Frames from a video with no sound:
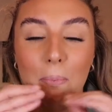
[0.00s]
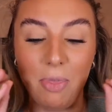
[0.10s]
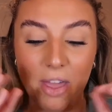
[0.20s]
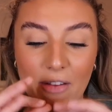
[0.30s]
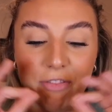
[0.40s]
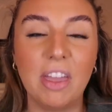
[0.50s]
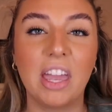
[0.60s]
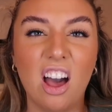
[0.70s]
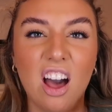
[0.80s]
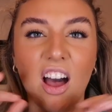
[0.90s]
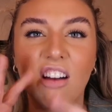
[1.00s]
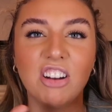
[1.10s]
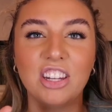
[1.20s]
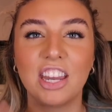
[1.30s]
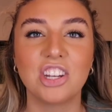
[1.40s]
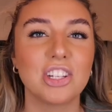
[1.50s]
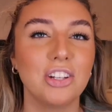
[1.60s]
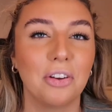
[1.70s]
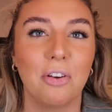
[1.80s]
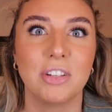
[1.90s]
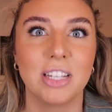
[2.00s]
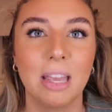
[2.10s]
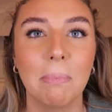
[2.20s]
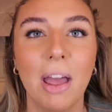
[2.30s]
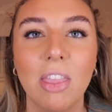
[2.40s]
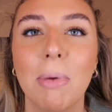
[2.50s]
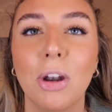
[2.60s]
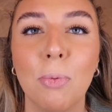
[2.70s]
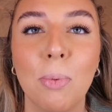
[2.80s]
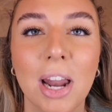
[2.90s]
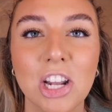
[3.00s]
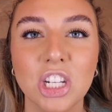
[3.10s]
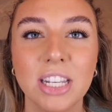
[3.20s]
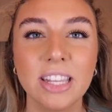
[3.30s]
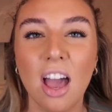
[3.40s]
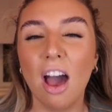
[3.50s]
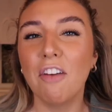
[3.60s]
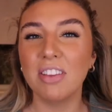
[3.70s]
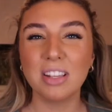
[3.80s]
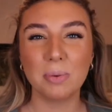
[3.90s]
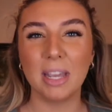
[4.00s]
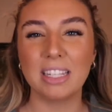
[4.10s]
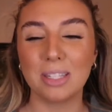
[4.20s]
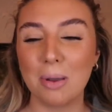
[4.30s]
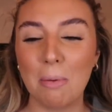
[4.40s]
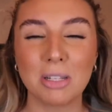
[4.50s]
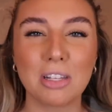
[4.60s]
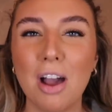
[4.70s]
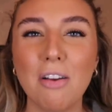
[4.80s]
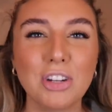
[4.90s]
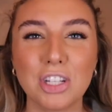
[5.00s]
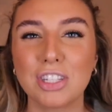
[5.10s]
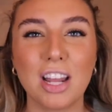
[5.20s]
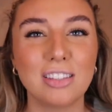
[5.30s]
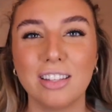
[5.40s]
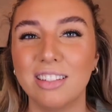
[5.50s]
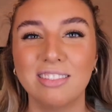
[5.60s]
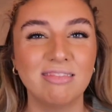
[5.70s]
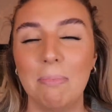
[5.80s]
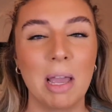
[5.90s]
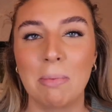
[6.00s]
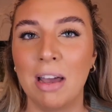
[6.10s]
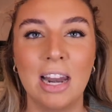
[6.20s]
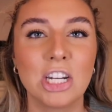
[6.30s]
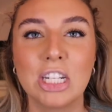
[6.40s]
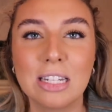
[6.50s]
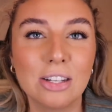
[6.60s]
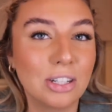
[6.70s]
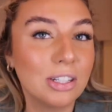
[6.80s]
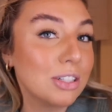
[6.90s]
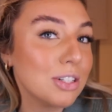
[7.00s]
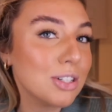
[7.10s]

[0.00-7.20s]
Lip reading: they're thicker and they just look obviously better than my normal lashes. I think that's what it is as well. Mascara just doesn't make my lashes look good.